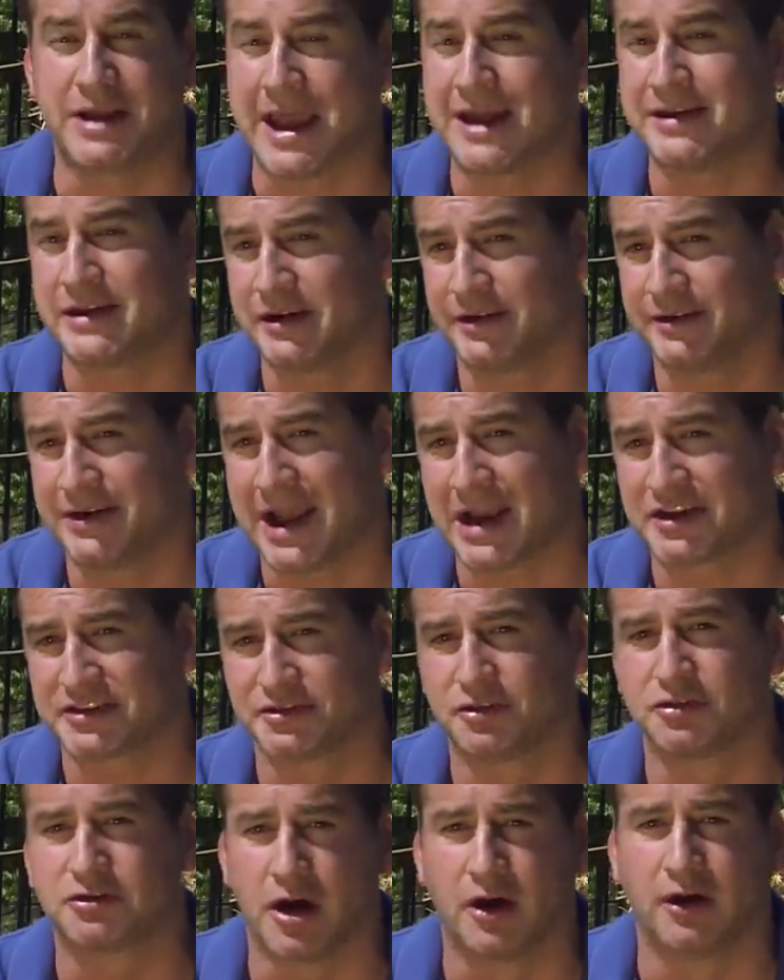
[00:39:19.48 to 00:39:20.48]
and
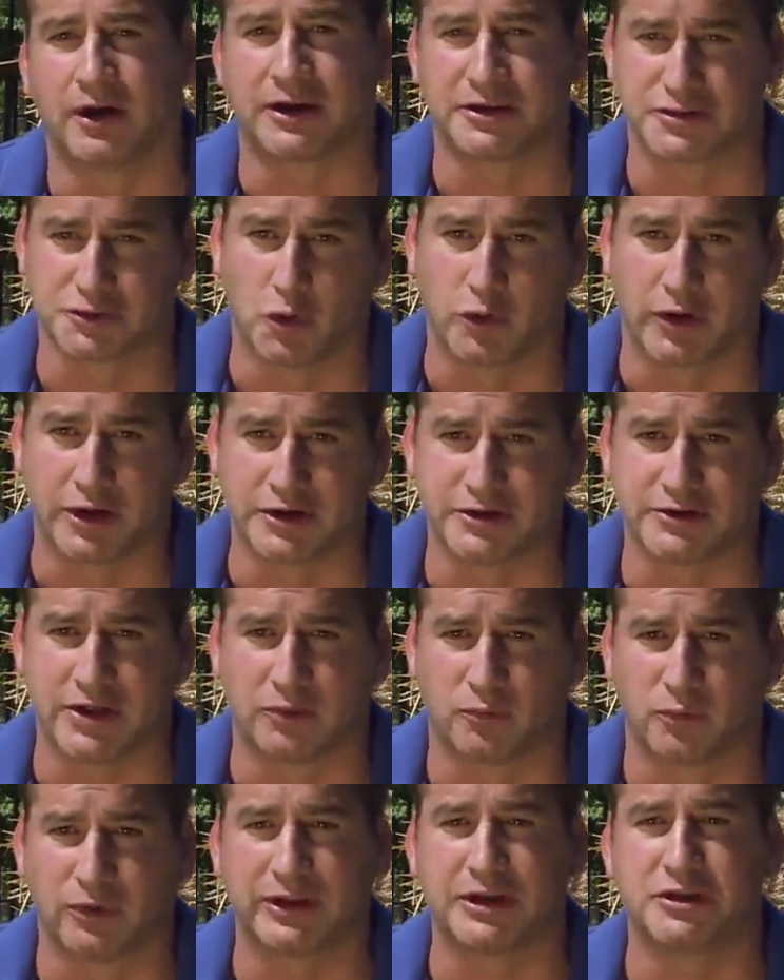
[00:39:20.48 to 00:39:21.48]
international garlic shortage
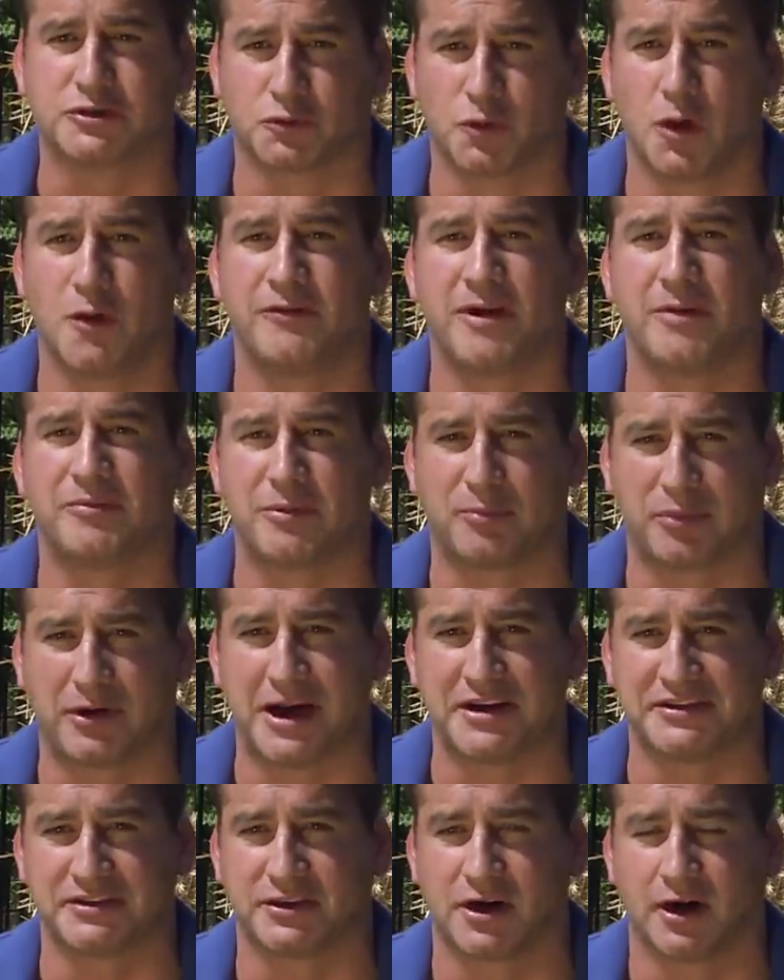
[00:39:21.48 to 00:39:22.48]
that really drove up the
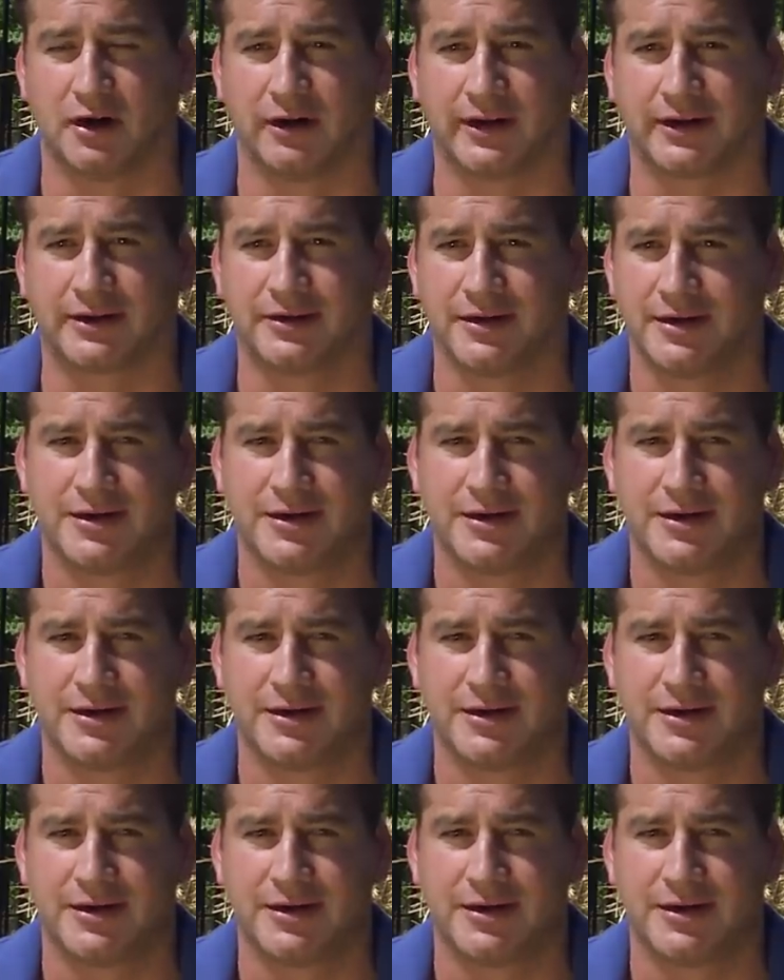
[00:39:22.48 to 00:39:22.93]
price of garlic